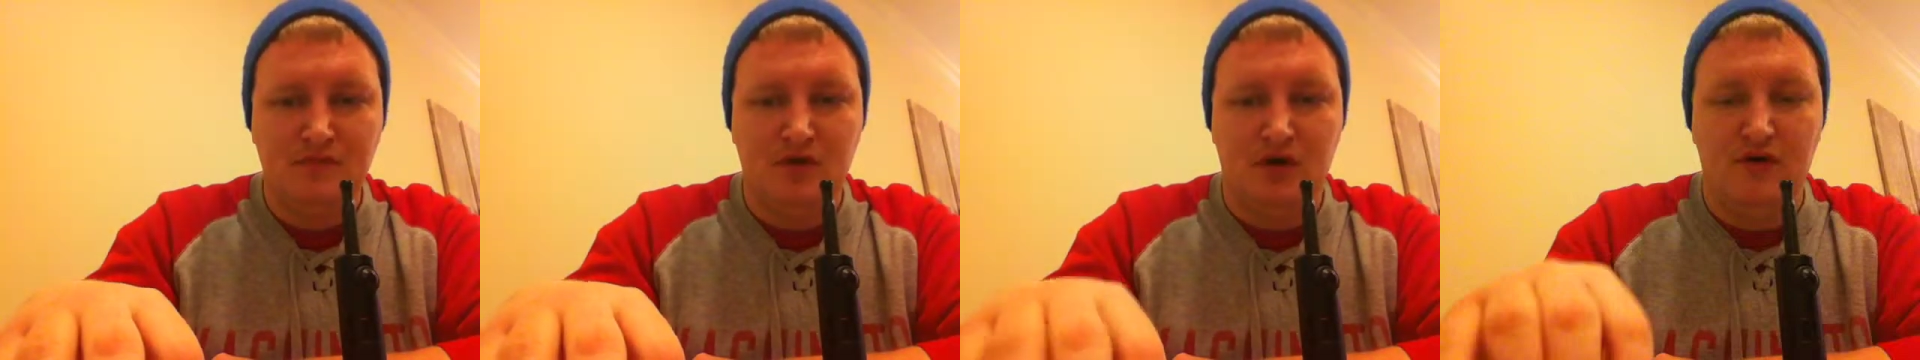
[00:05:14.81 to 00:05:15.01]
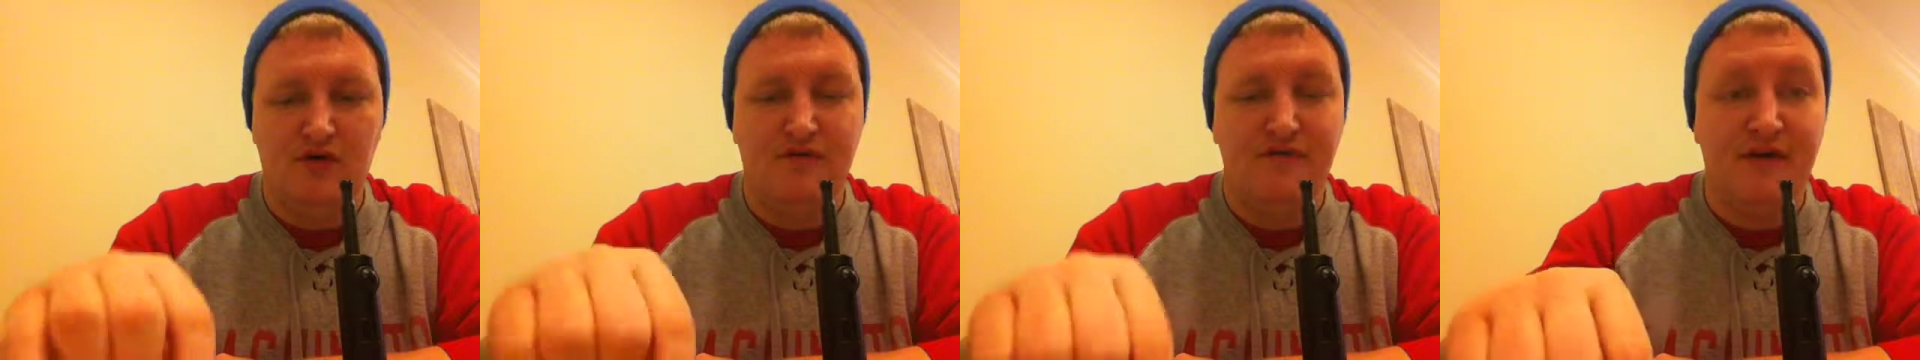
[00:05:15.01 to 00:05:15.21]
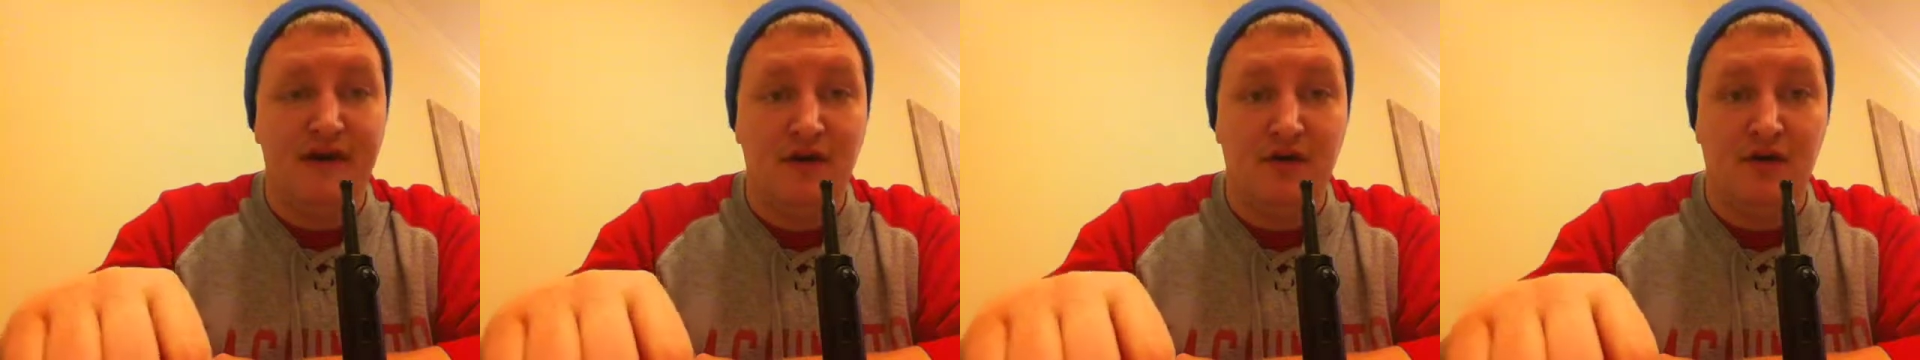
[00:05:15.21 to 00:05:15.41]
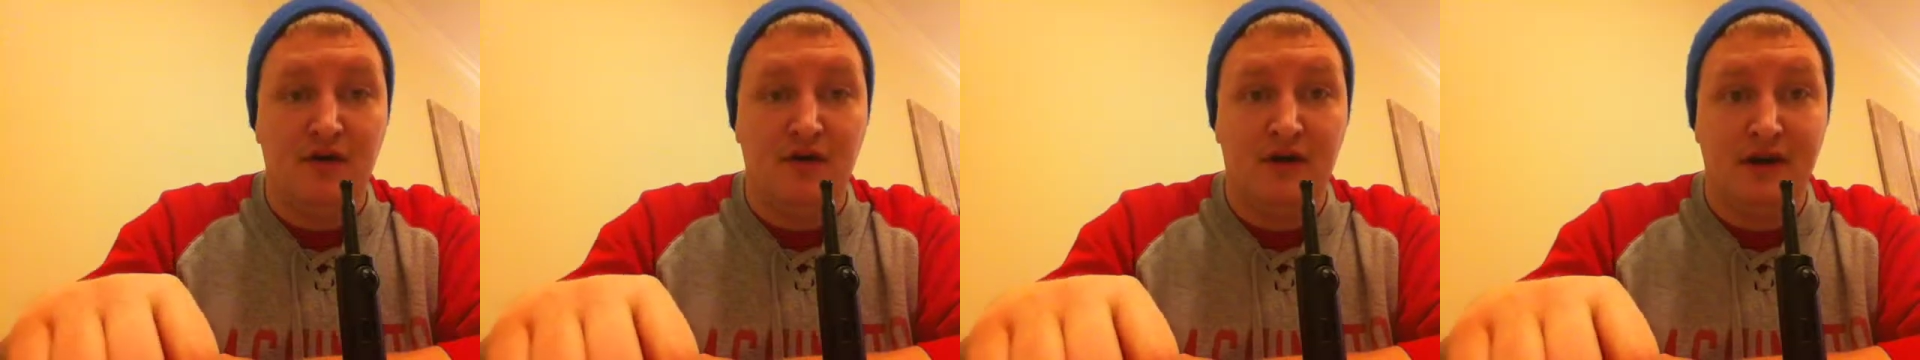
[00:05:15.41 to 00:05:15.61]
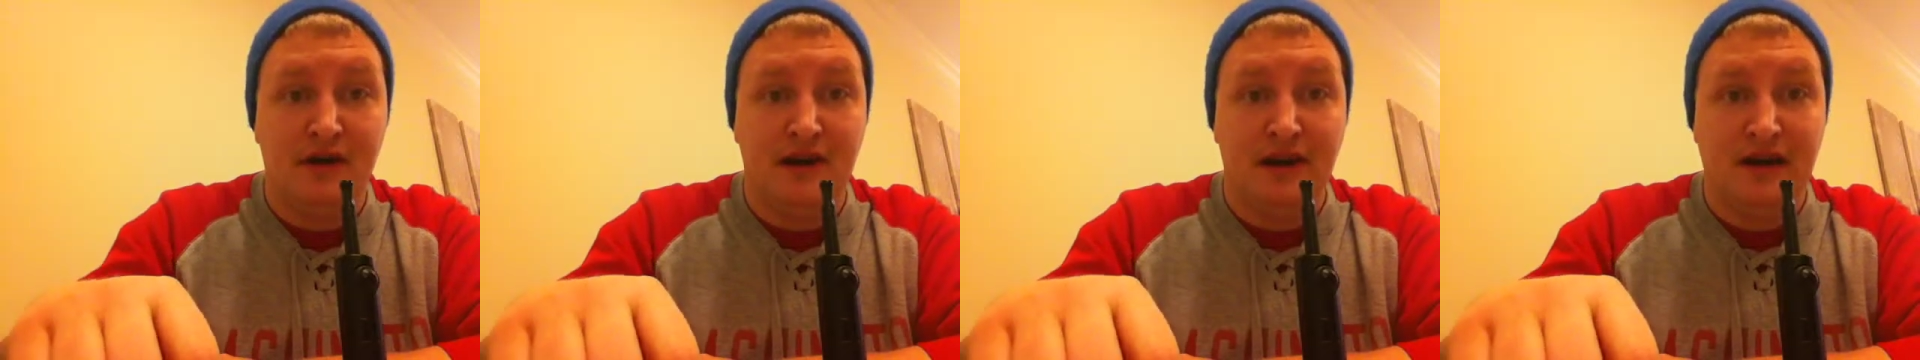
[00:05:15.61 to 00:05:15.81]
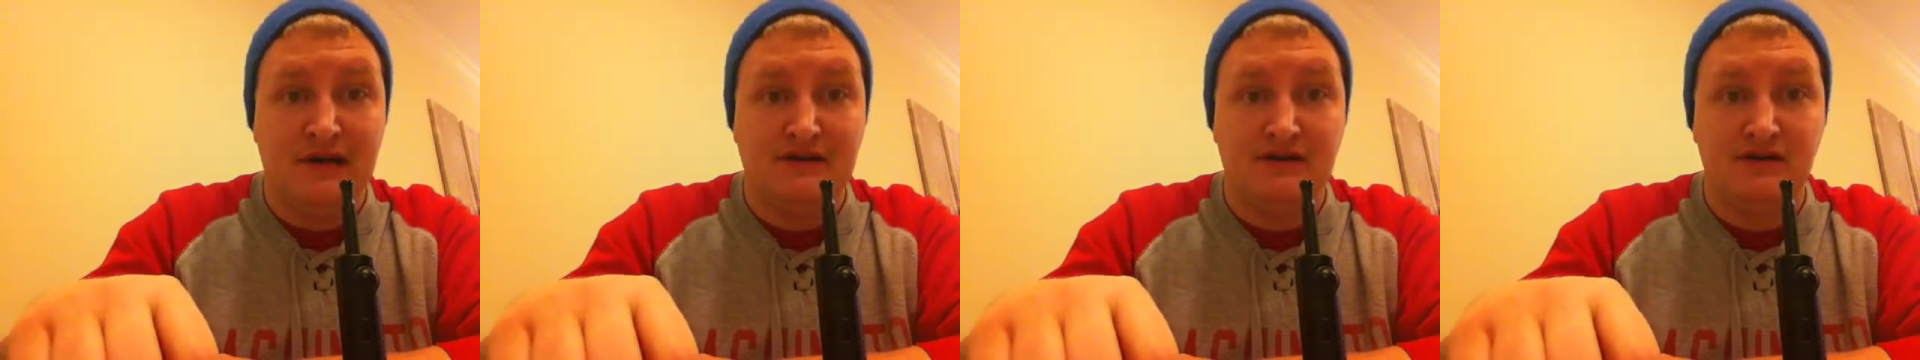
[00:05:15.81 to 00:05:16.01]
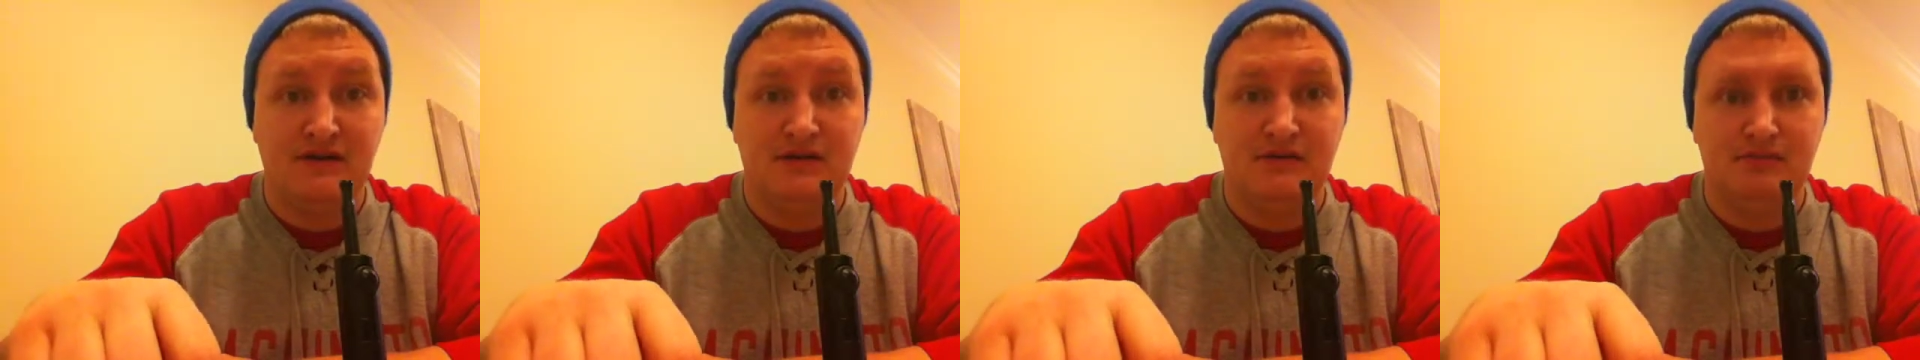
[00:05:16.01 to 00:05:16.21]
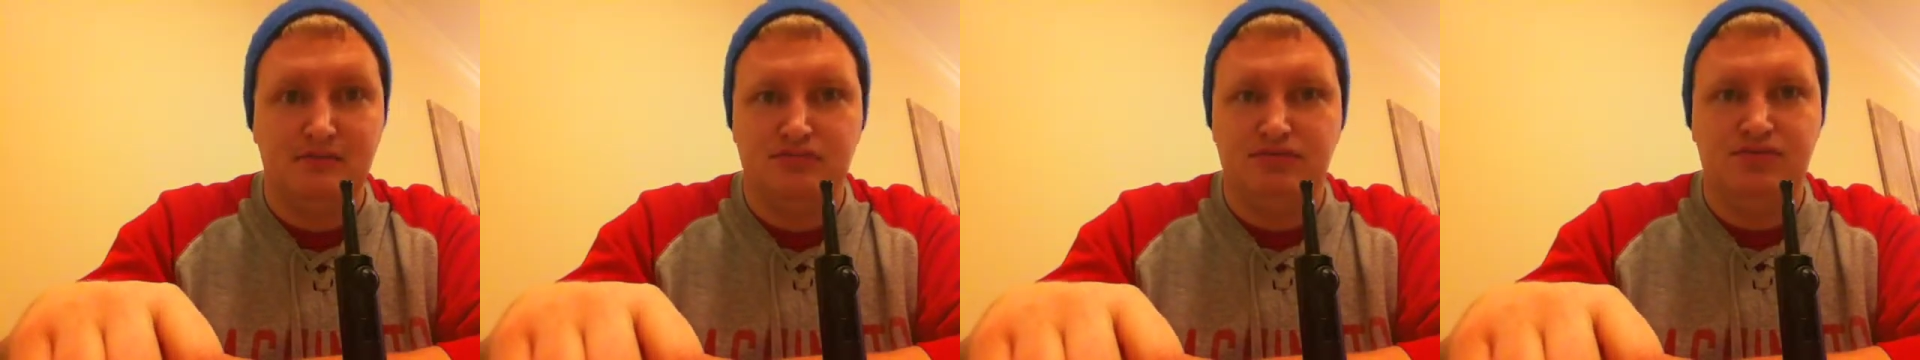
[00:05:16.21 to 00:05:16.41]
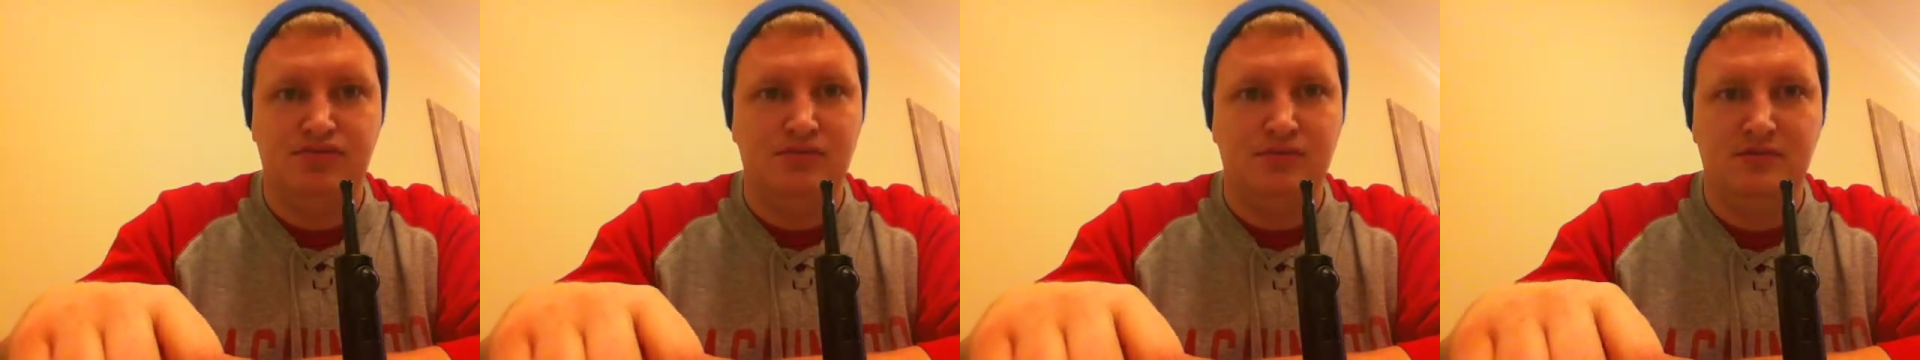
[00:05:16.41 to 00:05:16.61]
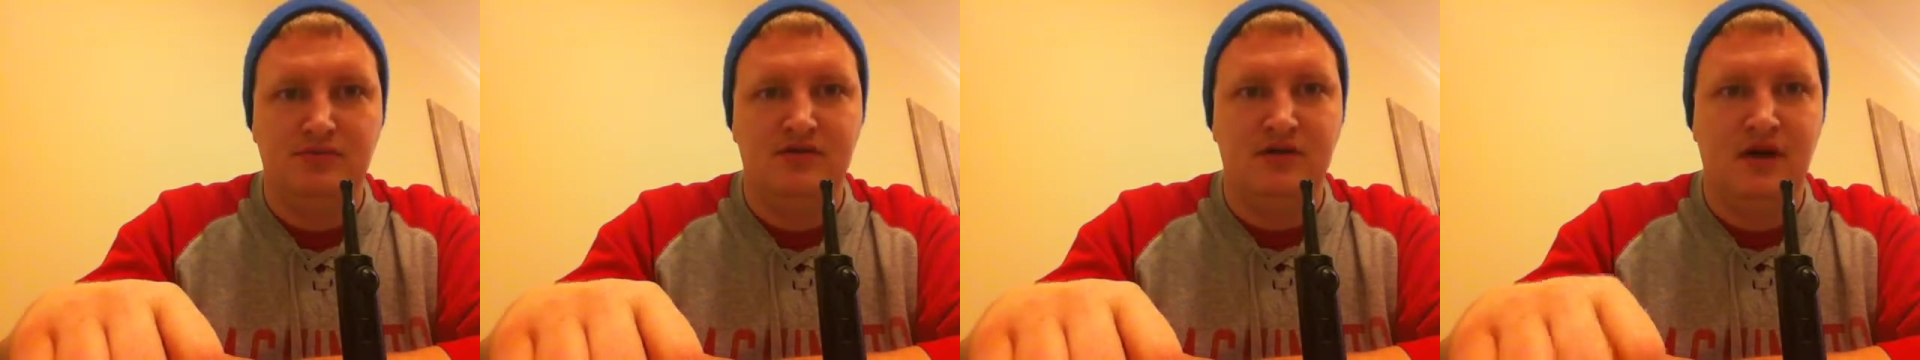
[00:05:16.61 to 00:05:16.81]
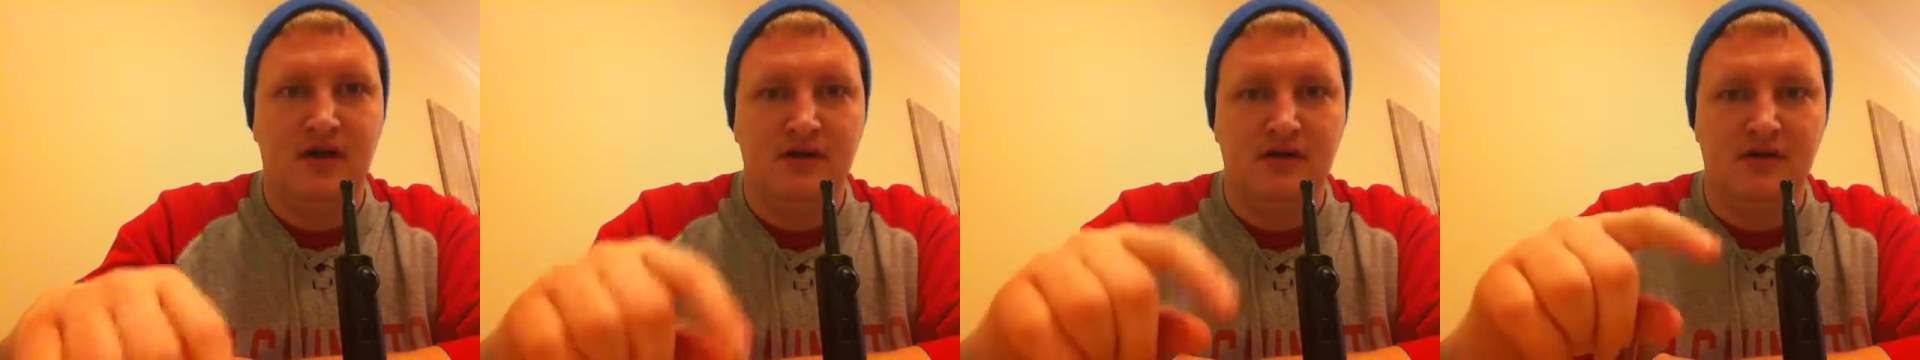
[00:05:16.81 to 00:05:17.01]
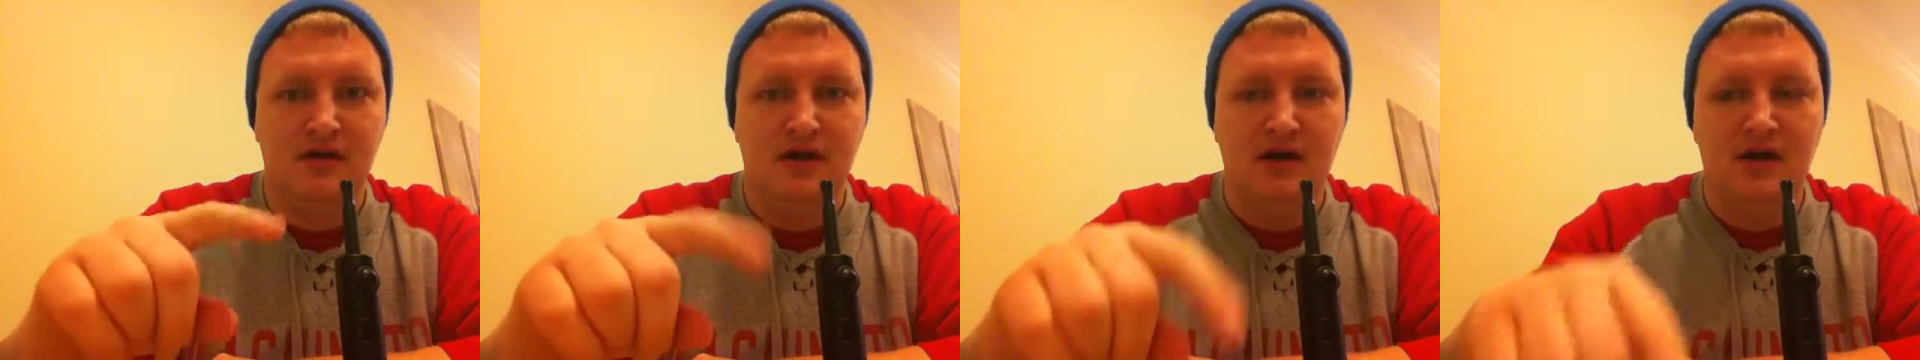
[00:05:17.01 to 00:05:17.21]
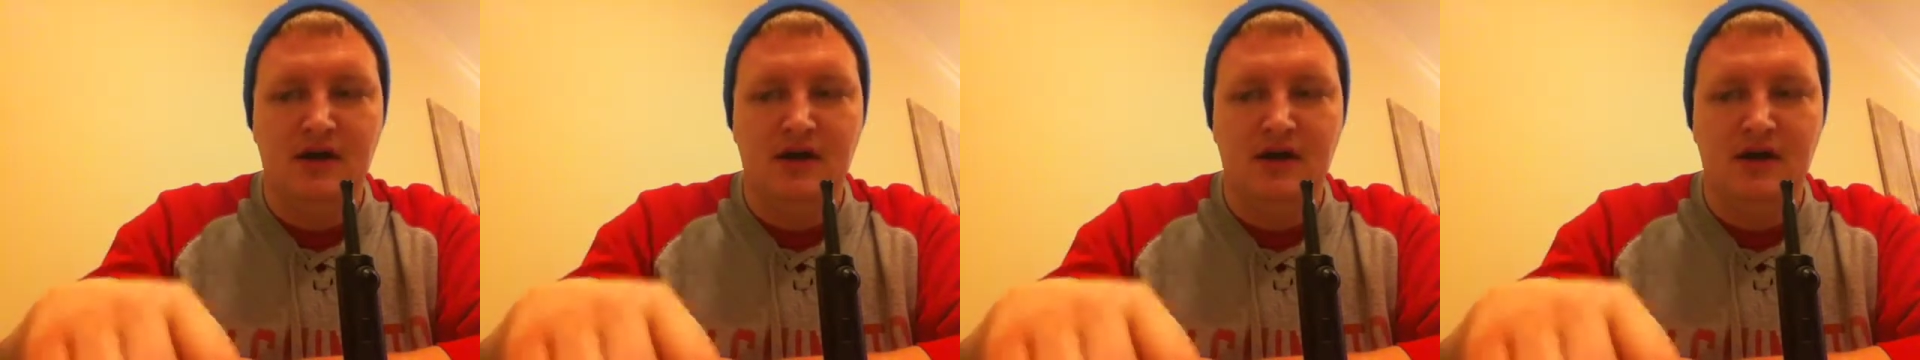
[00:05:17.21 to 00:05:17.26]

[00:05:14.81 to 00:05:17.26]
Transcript: or finger on it actually. Tongue.